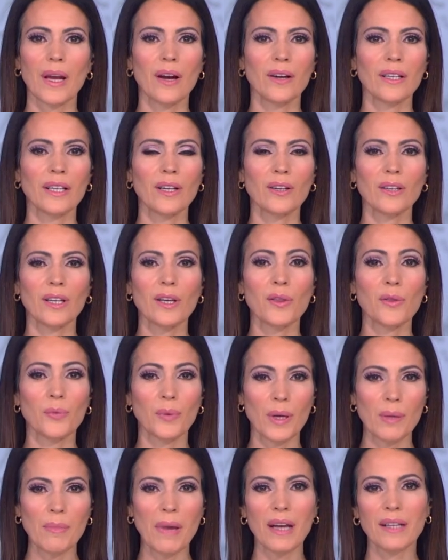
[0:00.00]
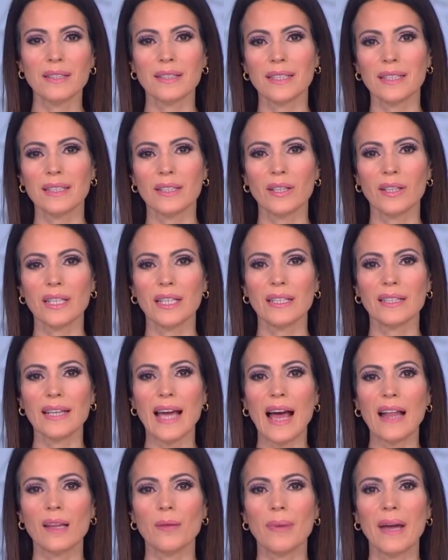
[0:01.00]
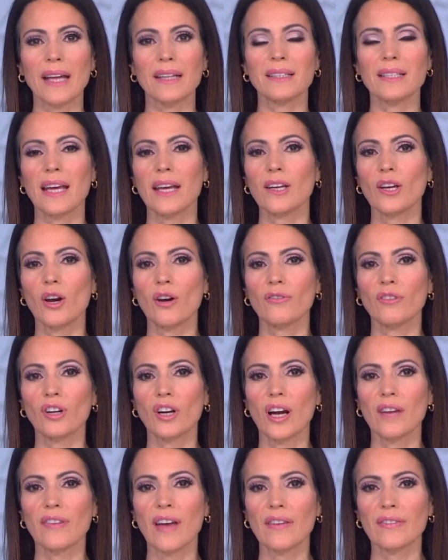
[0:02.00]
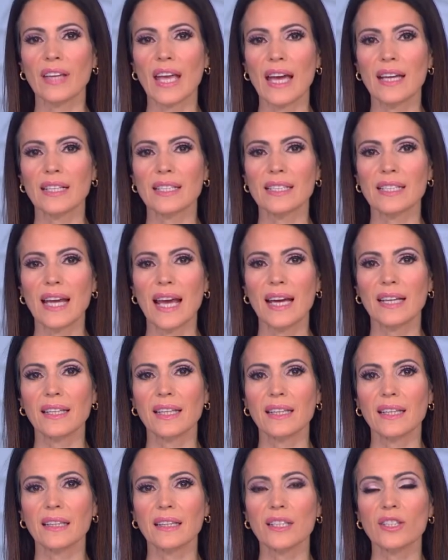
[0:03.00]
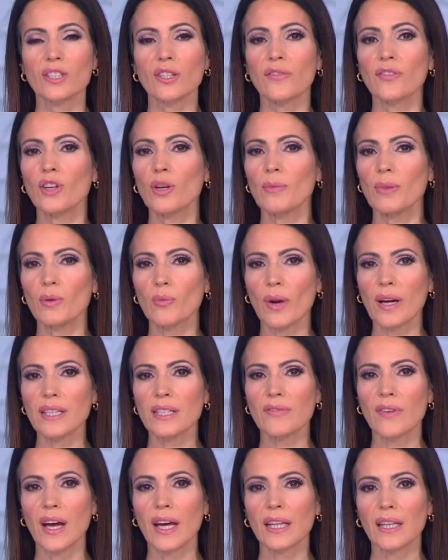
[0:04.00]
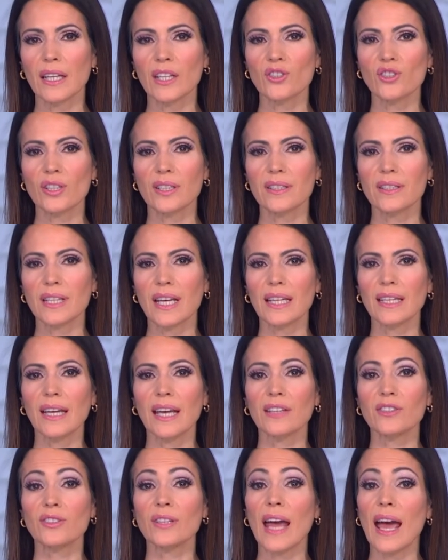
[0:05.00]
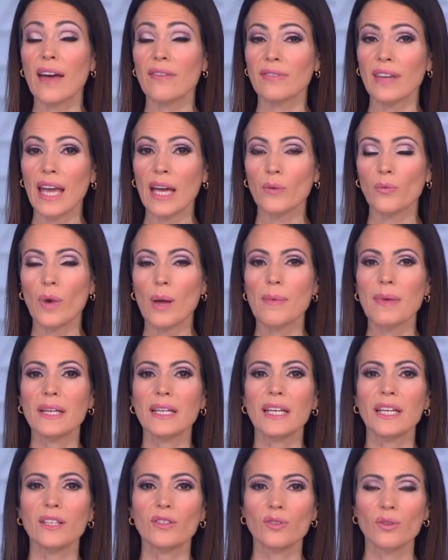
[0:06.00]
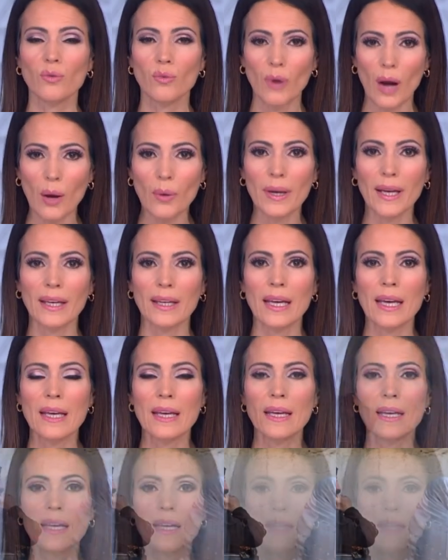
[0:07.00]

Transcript: We are nearly three months into the Taliban takeover of Afghanistan, and the list of human rights violations against Afghan women is growing.